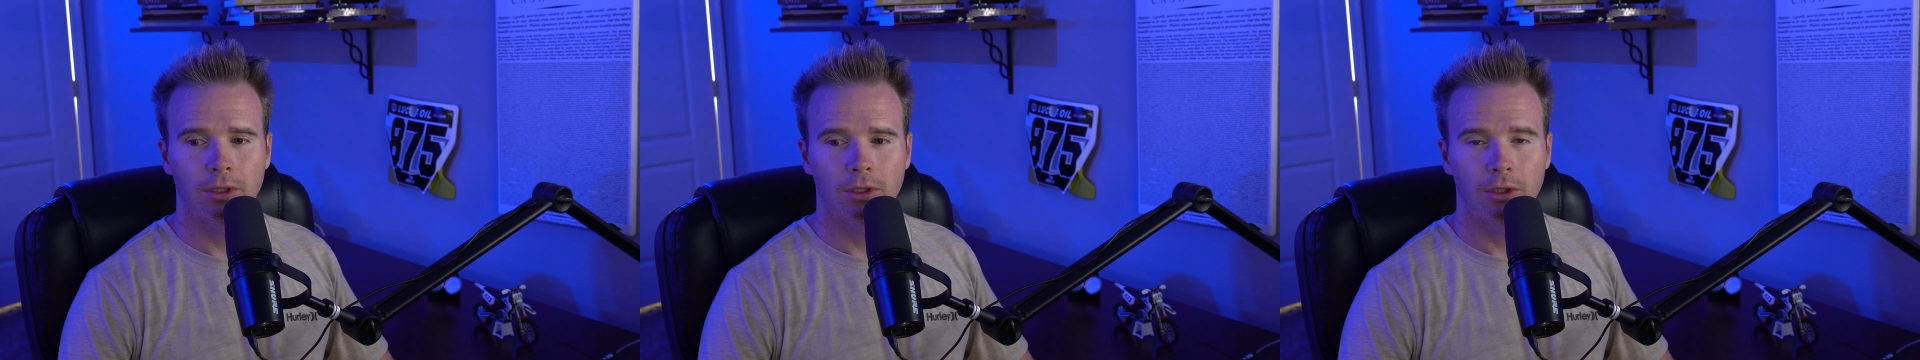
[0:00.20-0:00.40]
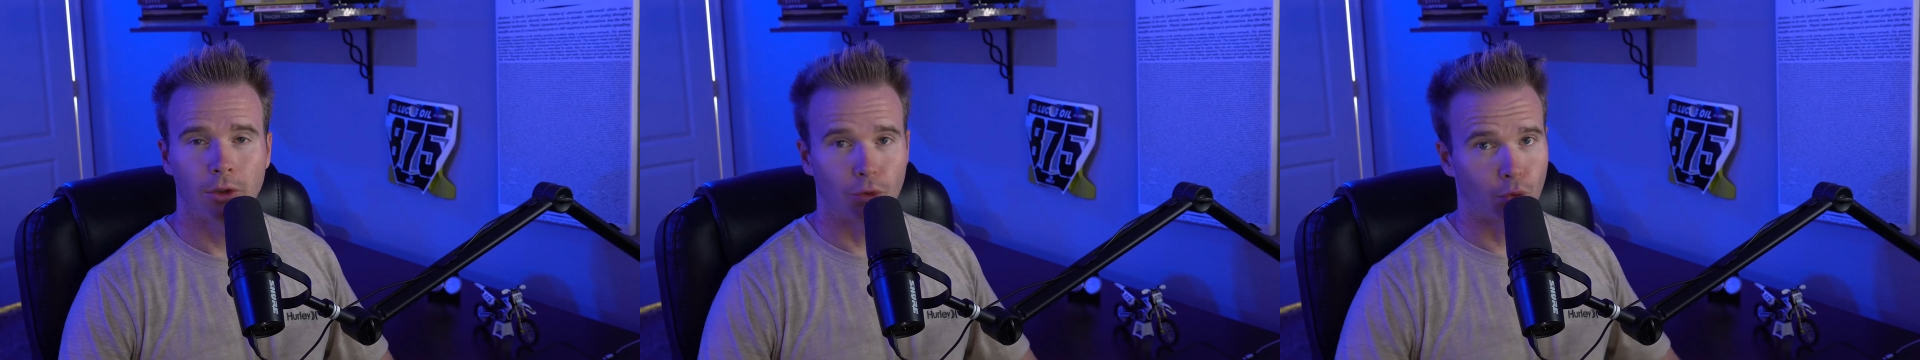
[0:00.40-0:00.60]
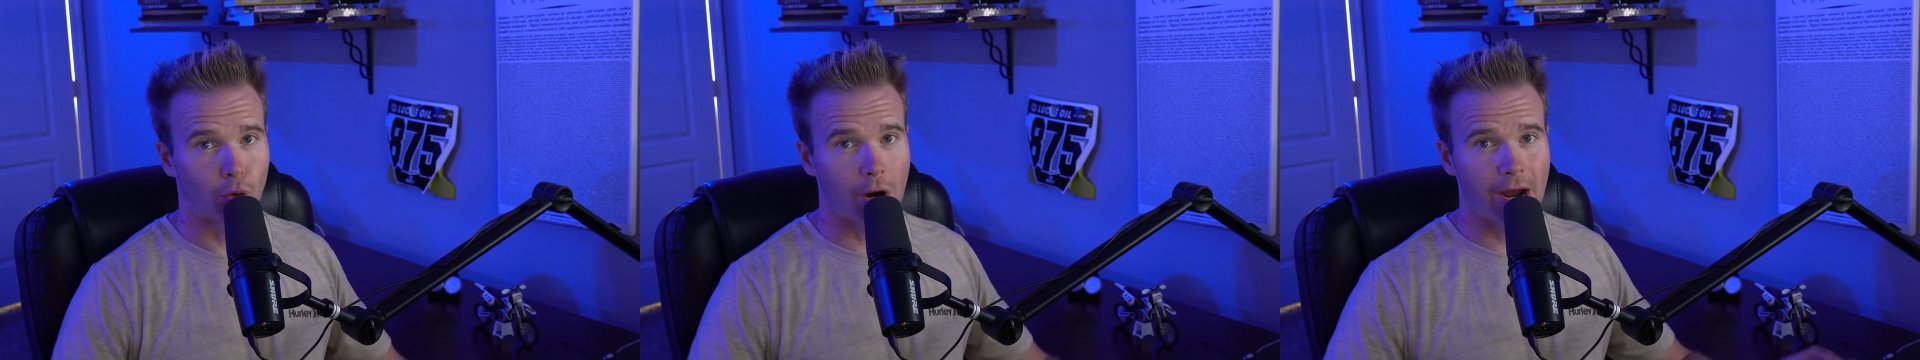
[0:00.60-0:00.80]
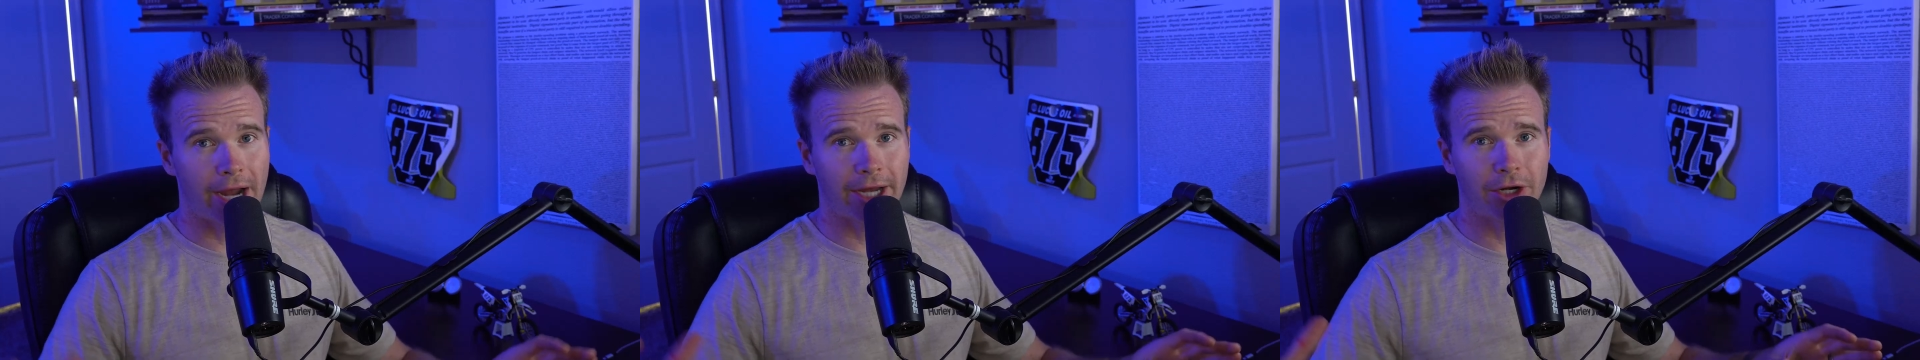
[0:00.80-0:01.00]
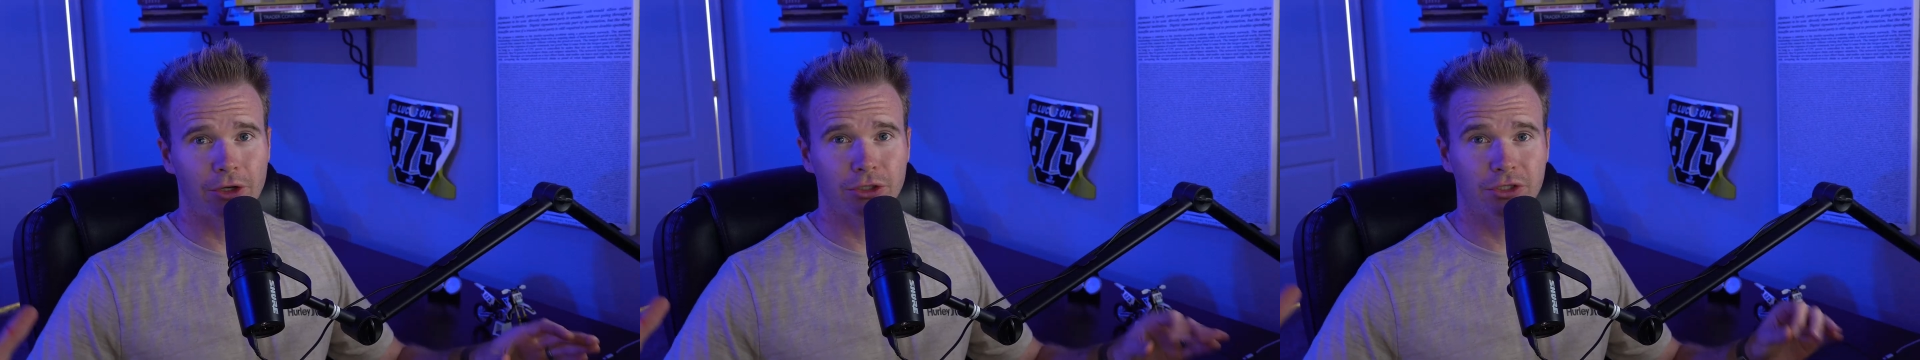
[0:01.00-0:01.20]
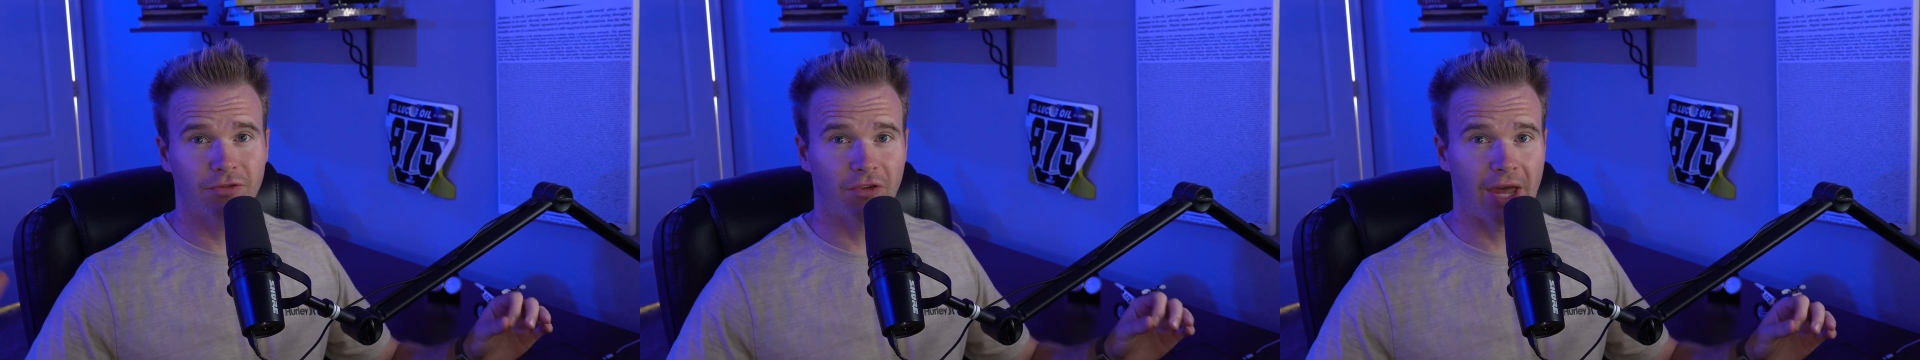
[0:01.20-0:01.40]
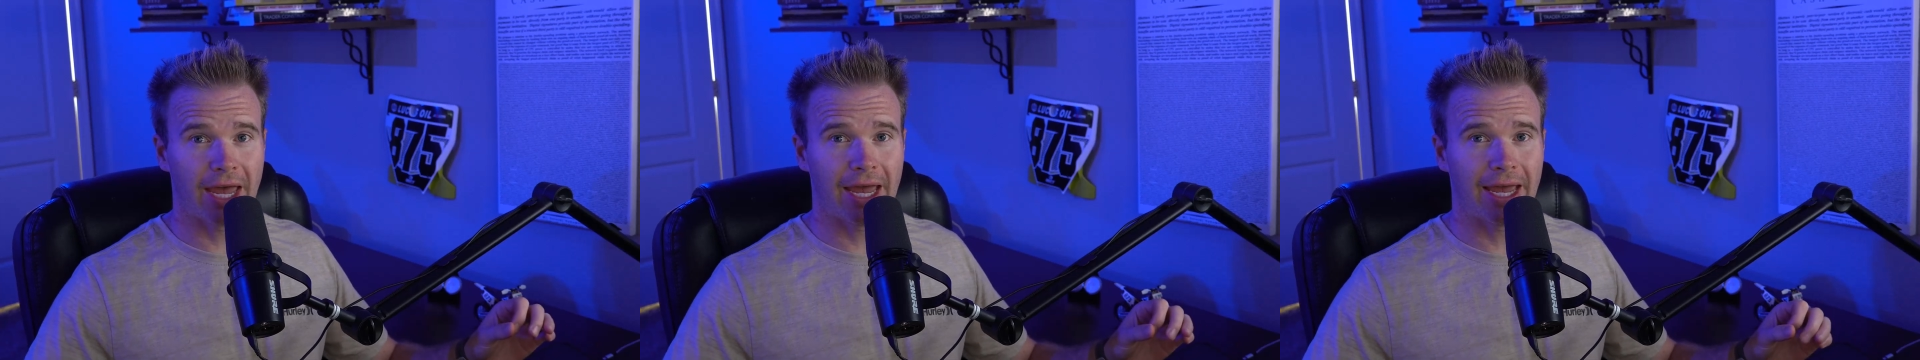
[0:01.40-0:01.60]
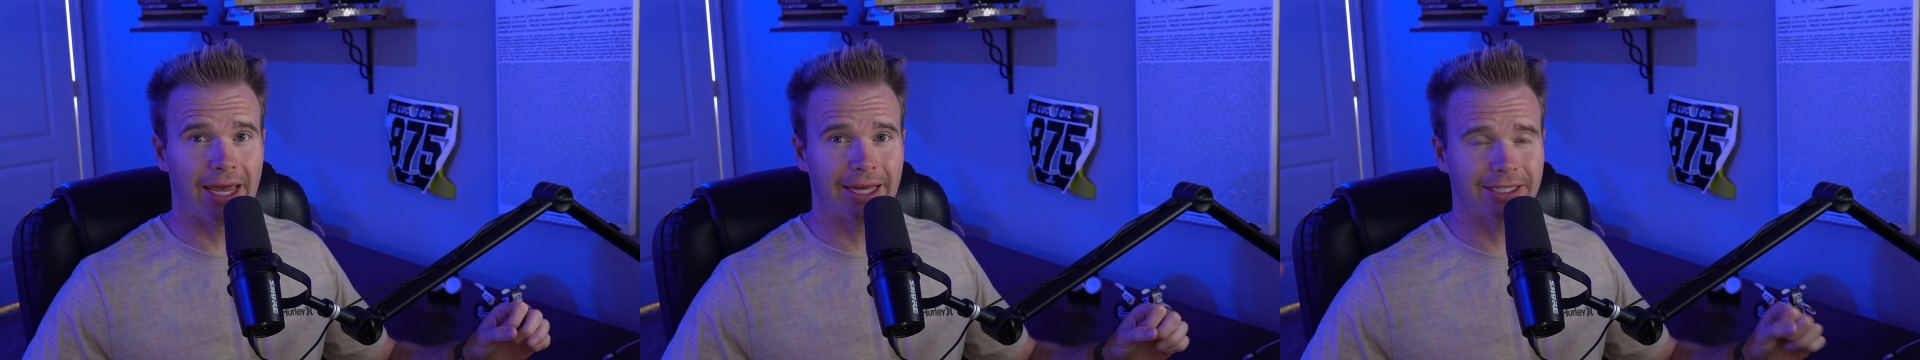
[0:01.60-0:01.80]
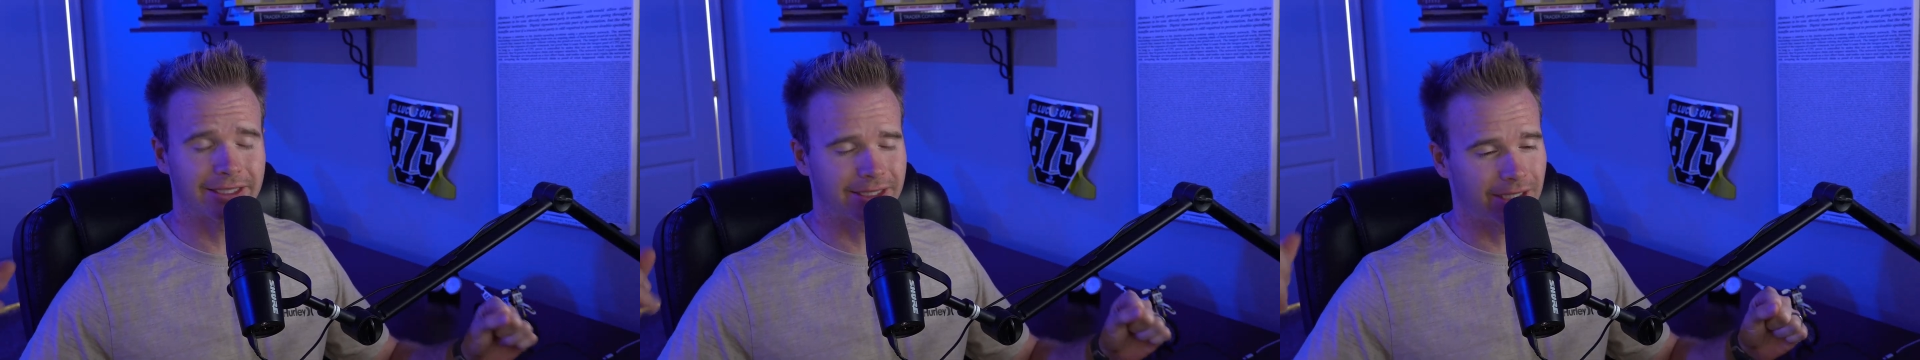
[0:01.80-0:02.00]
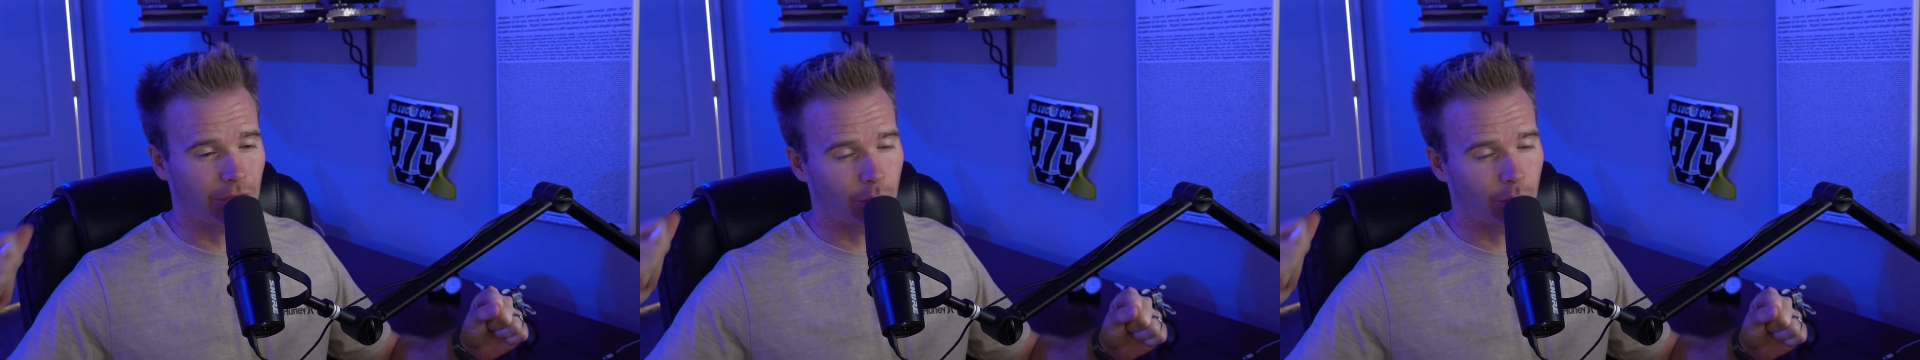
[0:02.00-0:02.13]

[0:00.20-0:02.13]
Riders fans,